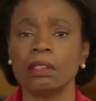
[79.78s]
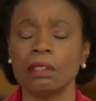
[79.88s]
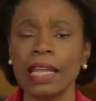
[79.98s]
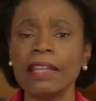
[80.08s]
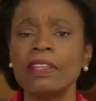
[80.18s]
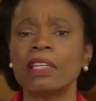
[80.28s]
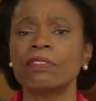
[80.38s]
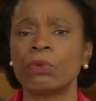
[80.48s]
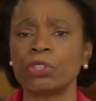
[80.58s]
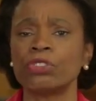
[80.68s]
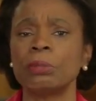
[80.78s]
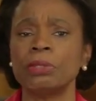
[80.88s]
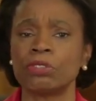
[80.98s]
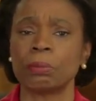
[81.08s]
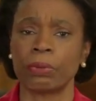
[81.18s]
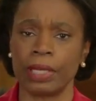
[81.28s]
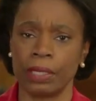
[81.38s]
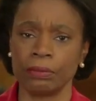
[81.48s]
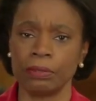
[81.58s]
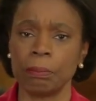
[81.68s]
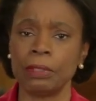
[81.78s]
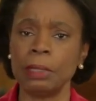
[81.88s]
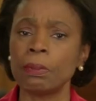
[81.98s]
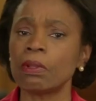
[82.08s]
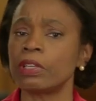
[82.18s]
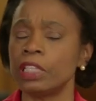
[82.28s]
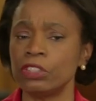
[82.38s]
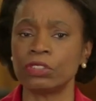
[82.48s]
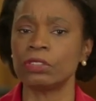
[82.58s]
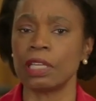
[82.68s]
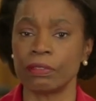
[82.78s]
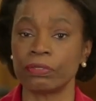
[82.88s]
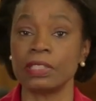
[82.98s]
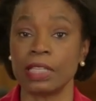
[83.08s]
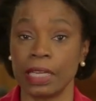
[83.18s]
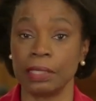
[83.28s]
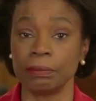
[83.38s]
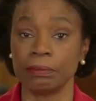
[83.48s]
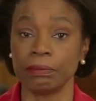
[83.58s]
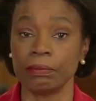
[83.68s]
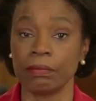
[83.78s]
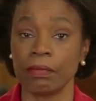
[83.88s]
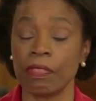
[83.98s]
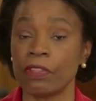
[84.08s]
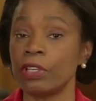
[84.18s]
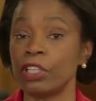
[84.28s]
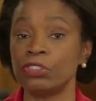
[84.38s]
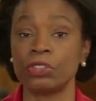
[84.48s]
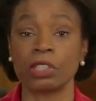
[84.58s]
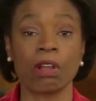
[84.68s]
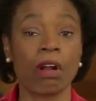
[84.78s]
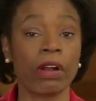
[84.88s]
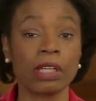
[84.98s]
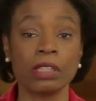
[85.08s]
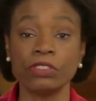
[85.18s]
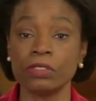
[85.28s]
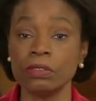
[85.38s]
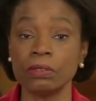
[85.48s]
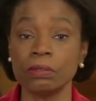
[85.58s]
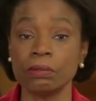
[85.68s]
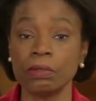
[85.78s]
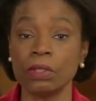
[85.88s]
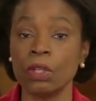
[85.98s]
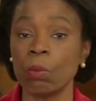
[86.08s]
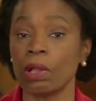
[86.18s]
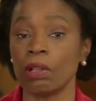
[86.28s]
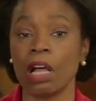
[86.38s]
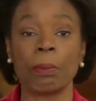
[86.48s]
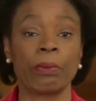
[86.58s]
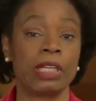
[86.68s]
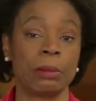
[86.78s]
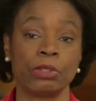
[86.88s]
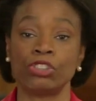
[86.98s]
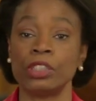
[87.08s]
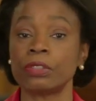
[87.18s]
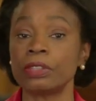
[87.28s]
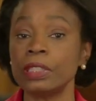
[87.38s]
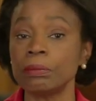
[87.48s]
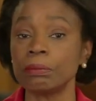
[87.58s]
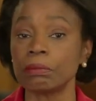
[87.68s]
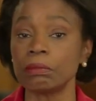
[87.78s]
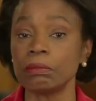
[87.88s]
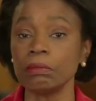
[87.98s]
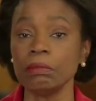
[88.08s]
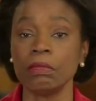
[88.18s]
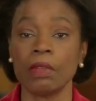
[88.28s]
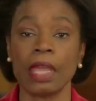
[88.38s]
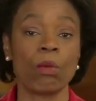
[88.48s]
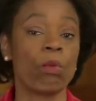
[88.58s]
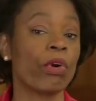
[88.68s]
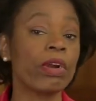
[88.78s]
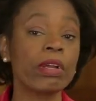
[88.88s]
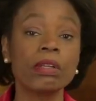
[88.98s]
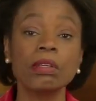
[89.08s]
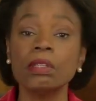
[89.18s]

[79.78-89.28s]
Like the unfortunate Mr. Brown, people are injured every day. They're injured in car collisions, while operating machinery, at work,